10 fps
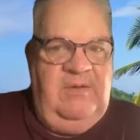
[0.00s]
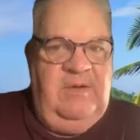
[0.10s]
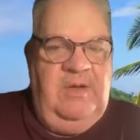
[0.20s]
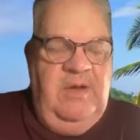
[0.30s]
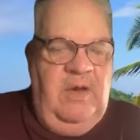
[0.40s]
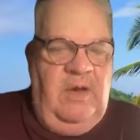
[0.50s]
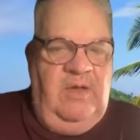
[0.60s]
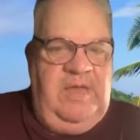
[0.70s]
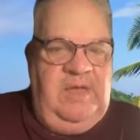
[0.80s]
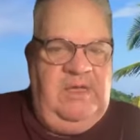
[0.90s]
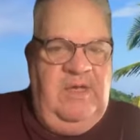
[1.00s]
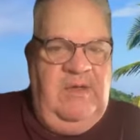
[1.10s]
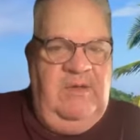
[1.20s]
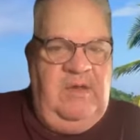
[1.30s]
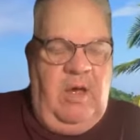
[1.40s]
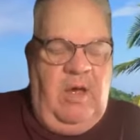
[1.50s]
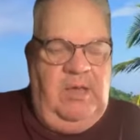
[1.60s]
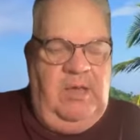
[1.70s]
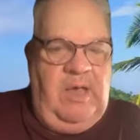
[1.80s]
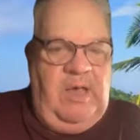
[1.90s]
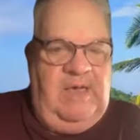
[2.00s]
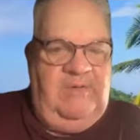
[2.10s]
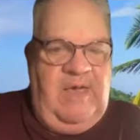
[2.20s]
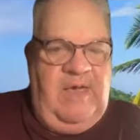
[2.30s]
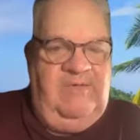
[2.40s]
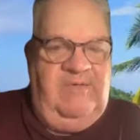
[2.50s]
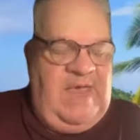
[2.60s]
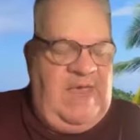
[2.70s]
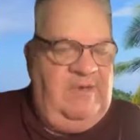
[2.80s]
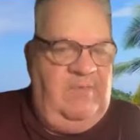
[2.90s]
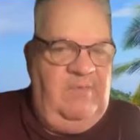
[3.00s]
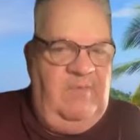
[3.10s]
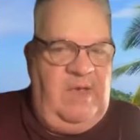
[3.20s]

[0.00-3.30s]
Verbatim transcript: And I think as Anne